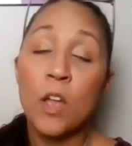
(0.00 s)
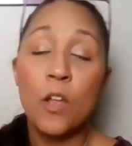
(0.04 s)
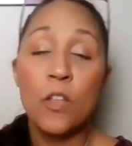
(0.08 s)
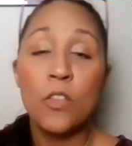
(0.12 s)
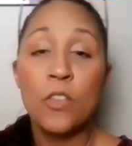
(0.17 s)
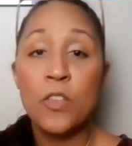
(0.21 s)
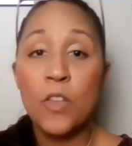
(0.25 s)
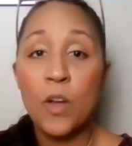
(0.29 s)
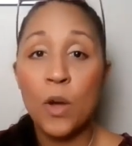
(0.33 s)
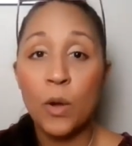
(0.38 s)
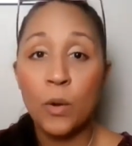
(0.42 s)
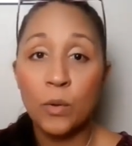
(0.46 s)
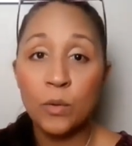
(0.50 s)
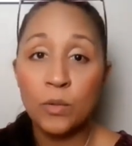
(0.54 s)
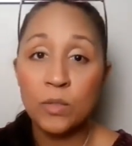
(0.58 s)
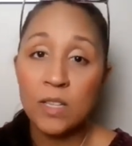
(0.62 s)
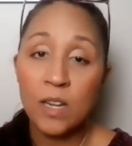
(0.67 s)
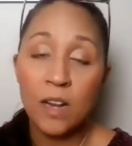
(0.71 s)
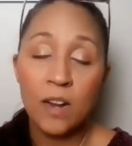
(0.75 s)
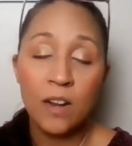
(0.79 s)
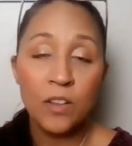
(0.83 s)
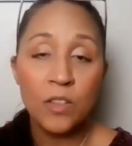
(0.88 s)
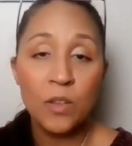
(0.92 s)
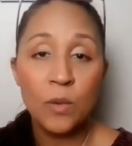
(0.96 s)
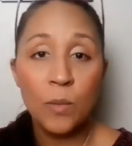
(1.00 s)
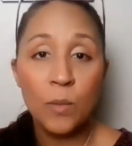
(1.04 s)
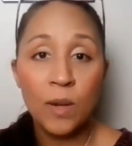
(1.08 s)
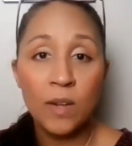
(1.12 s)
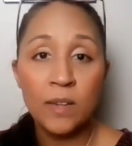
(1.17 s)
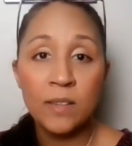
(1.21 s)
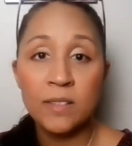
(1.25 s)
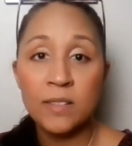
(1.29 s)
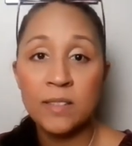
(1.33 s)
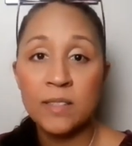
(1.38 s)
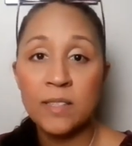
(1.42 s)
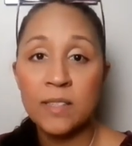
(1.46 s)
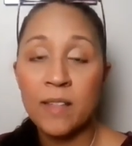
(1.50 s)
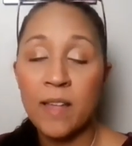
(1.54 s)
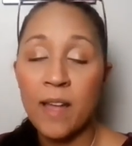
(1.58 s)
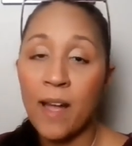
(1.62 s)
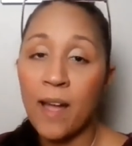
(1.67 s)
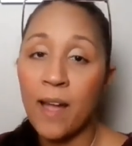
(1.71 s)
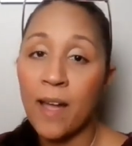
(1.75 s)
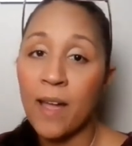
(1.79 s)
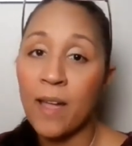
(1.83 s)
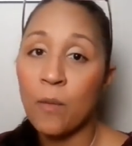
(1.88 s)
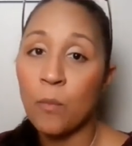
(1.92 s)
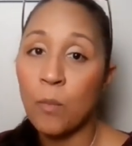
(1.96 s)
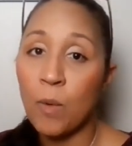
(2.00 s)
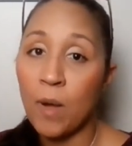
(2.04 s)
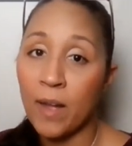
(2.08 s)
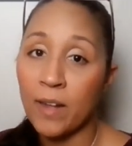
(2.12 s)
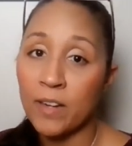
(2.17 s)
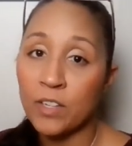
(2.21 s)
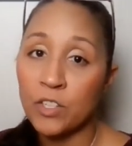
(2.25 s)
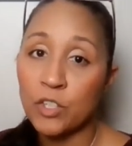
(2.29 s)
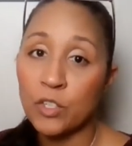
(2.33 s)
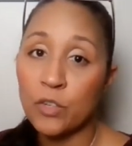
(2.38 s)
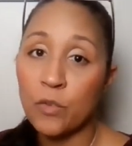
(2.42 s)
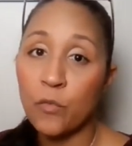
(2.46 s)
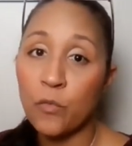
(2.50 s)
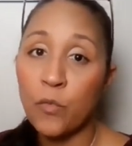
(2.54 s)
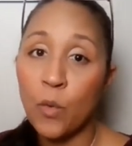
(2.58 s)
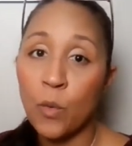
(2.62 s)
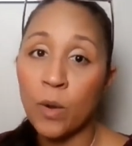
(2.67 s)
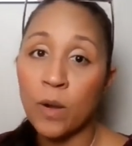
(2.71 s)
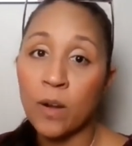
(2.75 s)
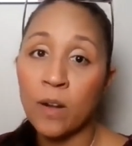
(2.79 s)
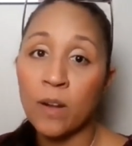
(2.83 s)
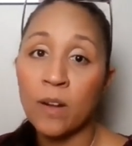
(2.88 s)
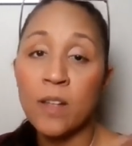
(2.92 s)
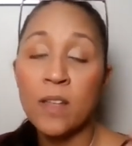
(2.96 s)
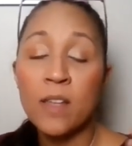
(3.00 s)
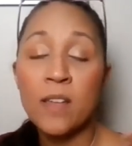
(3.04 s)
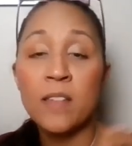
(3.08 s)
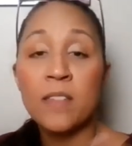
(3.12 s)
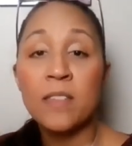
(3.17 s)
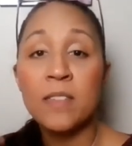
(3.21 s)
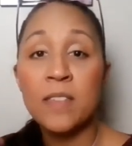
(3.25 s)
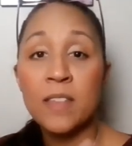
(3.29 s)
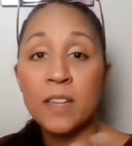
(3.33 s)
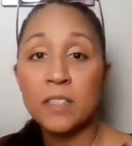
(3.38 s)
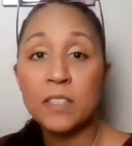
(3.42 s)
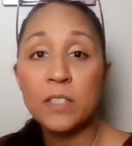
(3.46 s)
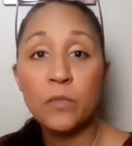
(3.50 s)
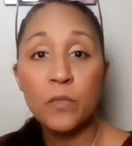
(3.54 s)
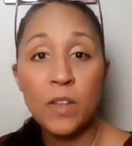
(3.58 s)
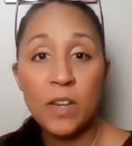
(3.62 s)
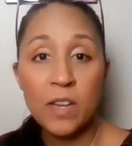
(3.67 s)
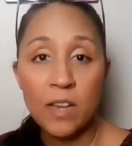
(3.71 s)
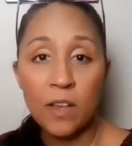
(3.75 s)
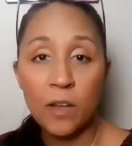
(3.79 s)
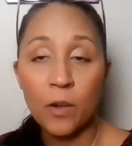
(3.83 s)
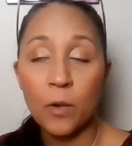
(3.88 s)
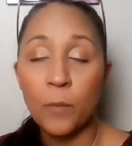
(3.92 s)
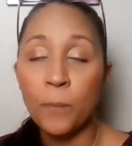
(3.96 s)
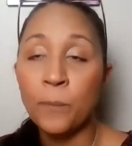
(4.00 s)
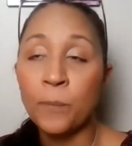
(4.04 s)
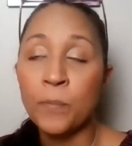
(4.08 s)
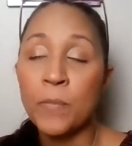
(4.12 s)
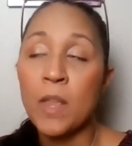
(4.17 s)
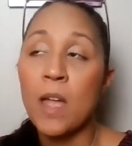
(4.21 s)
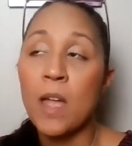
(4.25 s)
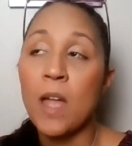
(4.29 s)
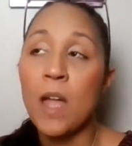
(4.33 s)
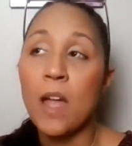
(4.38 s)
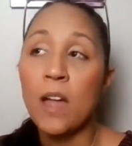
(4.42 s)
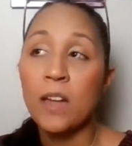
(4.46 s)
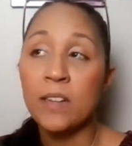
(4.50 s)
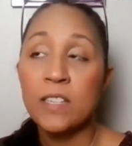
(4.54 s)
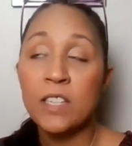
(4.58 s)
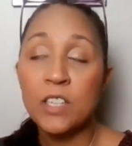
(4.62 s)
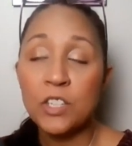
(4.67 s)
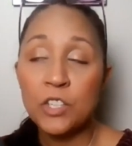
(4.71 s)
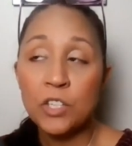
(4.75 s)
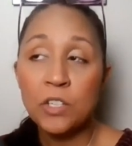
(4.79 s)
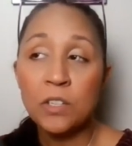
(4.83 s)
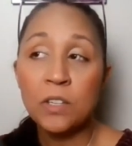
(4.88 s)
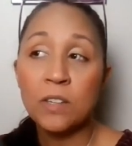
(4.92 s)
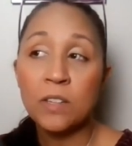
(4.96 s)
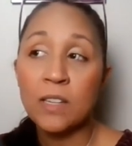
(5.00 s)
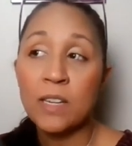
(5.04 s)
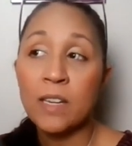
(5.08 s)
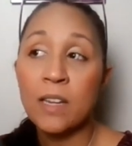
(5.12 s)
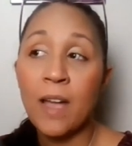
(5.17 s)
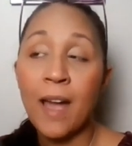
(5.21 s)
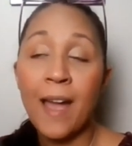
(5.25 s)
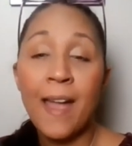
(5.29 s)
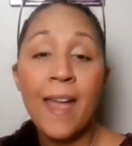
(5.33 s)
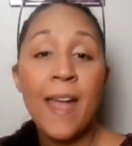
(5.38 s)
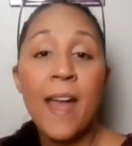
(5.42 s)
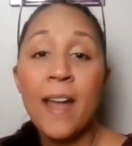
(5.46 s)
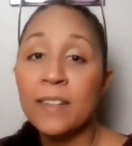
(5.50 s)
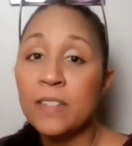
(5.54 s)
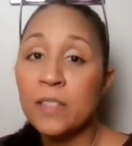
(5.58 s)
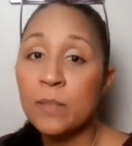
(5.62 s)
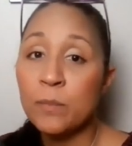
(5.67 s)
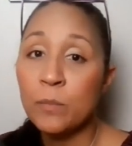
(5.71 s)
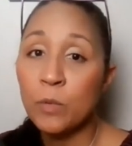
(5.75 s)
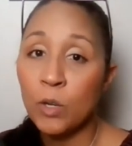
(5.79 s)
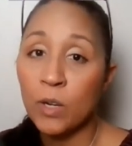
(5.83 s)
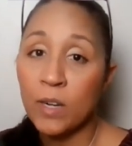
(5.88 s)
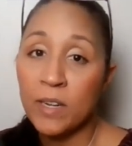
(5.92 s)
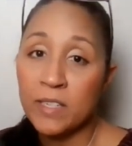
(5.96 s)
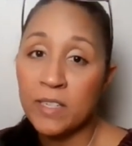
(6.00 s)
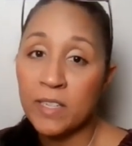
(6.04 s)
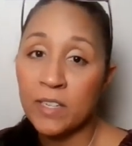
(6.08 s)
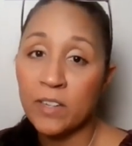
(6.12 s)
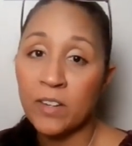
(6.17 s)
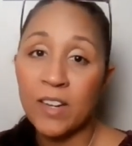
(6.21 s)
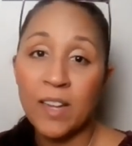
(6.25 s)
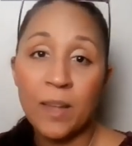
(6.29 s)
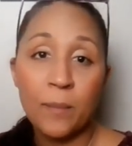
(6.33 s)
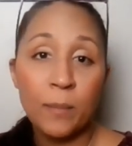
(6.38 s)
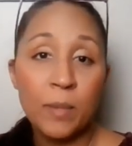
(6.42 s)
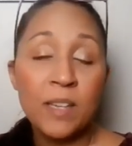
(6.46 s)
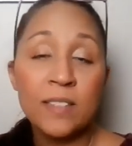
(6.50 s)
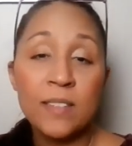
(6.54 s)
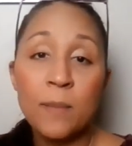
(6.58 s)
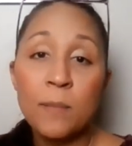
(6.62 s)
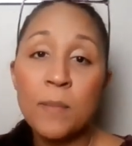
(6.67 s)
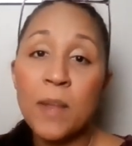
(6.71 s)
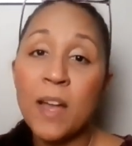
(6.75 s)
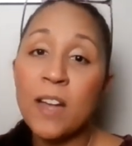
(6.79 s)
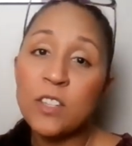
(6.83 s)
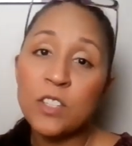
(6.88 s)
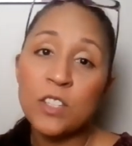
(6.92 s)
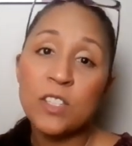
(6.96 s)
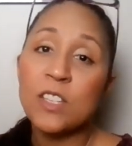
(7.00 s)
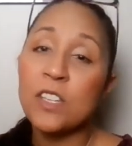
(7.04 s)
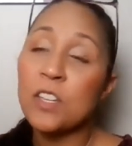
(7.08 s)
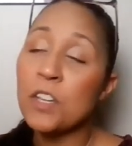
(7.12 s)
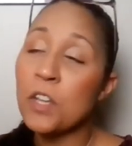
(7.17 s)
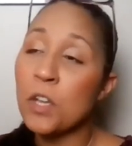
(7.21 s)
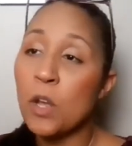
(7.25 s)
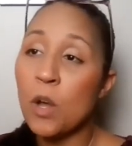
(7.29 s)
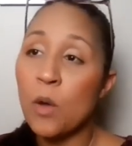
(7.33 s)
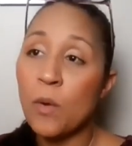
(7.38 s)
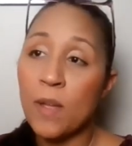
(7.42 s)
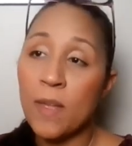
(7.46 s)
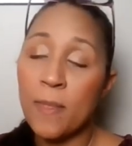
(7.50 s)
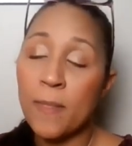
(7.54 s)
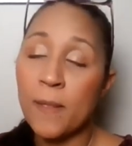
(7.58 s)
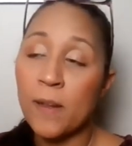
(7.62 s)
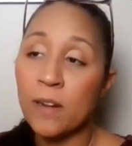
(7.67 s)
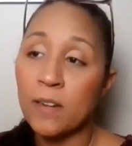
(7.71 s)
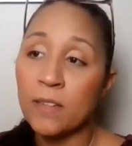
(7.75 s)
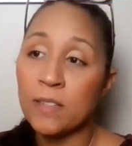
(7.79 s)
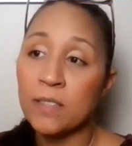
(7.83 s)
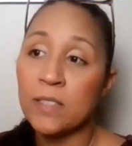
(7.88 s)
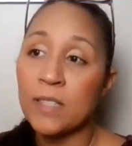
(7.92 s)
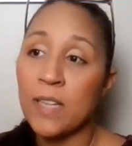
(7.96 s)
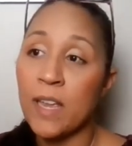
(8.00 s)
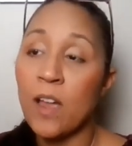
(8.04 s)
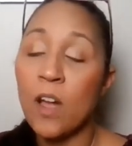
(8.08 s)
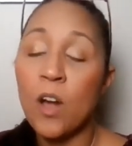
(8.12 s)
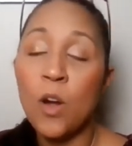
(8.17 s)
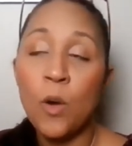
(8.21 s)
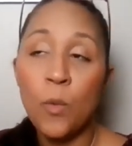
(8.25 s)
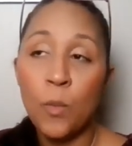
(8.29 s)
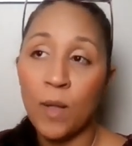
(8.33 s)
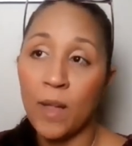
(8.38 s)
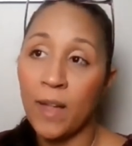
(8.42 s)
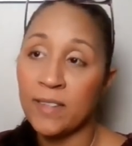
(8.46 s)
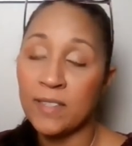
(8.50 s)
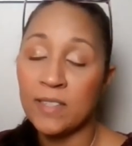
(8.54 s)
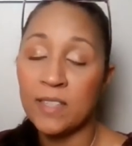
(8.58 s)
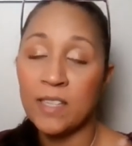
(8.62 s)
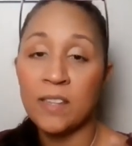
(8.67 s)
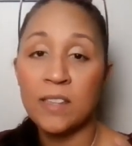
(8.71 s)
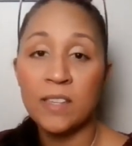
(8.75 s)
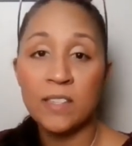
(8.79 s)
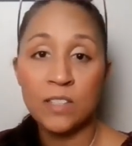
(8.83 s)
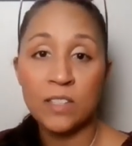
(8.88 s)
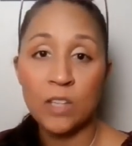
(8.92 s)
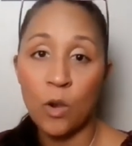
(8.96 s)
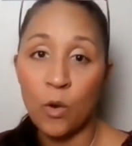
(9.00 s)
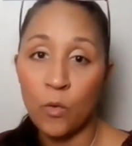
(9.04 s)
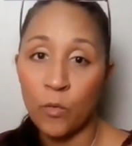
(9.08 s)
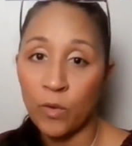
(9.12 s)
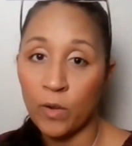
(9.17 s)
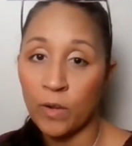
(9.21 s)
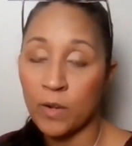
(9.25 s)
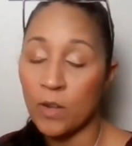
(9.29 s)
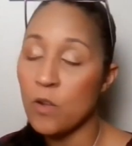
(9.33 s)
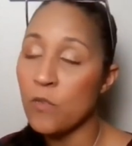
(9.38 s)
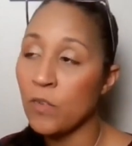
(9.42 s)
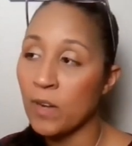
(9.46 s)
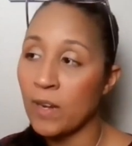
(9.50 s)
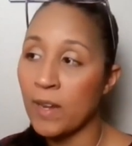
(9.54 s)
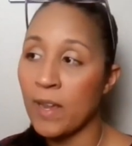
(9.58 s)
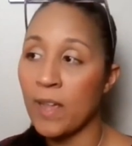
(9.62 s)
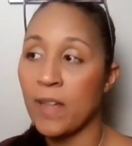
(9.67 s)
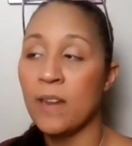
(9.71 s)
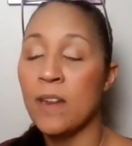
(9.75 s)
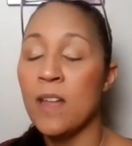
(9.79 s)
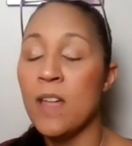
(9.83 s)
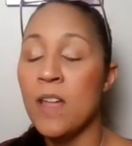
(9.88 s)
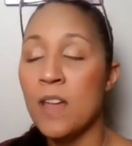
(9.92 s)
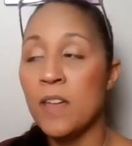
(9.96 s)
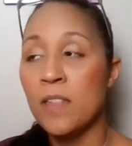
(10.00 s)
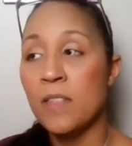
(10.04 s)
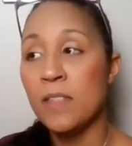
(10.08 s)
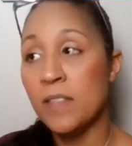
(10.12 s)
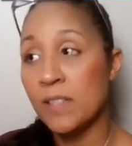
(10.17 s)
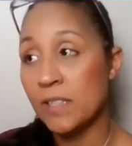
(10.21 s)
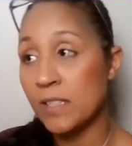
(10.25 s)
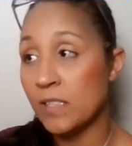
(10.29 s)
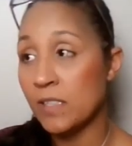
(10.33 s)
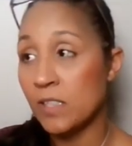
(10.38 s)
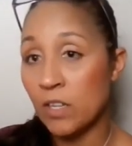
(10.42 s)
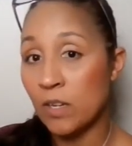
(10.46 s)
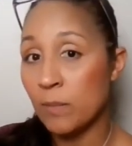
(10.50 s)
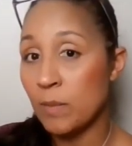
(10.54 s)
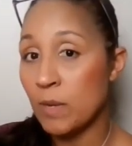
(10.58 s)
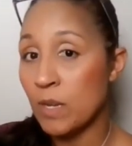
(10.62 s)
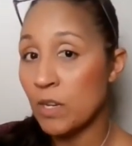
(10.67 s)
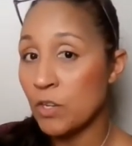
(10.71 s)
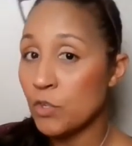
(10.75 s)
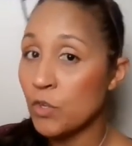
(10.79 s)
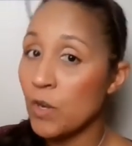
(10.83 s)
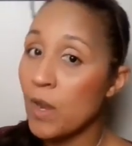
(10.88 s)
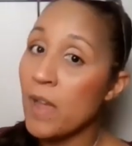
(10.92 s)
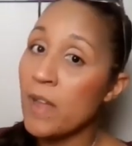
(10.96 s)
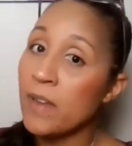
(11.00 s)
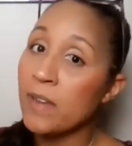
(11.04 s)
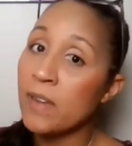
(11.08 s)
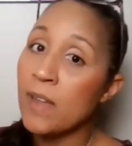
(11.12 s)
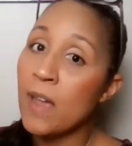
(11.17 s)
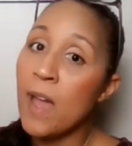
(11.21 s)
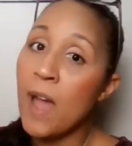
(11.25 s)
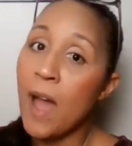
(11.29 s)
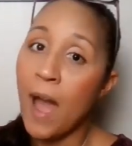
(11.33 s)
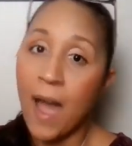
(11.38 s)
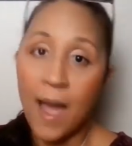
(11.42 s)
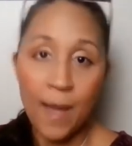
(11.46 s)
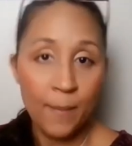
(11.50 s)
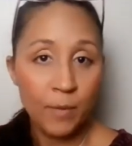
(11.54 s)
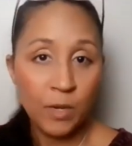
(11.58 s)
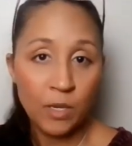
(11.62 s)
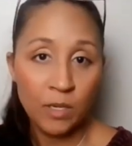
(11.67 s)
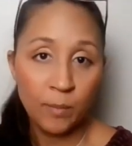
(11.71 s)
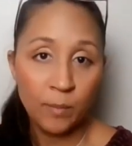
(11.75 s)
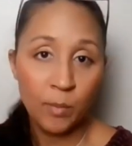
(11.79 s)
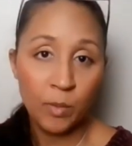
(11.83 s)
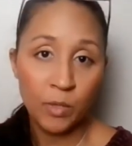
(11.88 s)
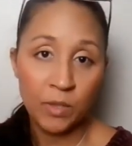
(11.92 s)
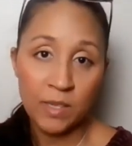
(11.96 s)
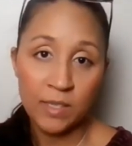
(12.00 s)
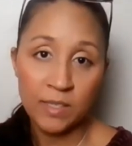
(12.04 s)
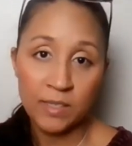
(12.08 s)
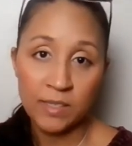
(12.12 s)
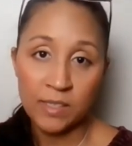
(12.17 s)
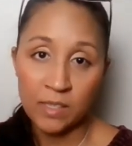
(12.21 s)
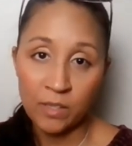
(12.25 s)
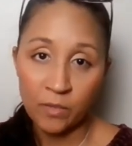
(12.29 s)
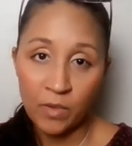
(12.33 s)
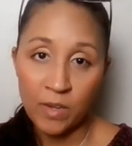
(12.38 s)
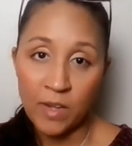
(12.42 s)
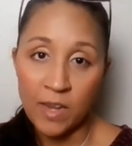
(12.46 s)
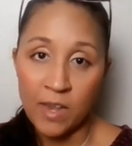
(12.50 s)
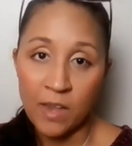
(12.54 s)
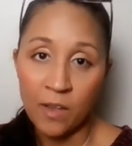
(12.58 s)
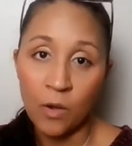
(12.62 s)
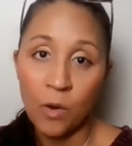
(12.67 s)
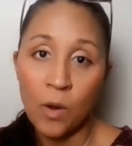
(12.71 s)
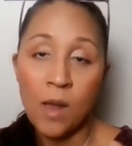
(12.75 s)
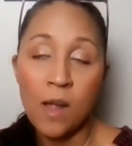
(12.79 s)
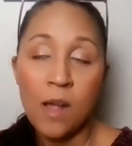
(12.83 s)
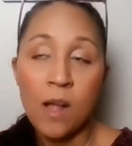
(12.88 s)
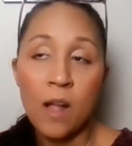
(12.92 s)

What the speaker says: Those are the ones that I watched for this video. Additionally, I had some criteria because I'm not just going to go in there and say, oh, well, I see this over and over again. This is going to be a trend. I'm going to put this in the video.